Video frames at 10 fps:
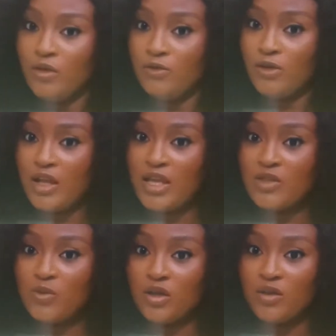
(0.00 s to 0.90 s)
Fola is
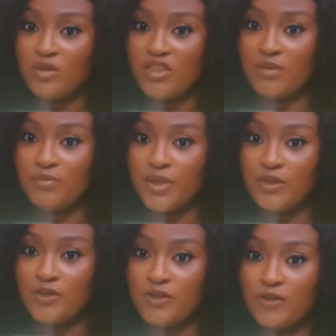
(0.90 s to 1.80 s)
working with that
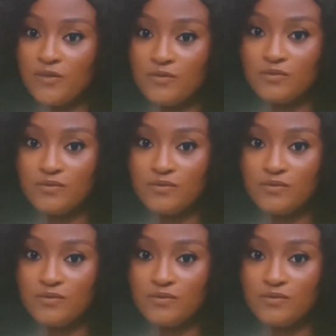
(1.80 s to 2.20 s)
bitch.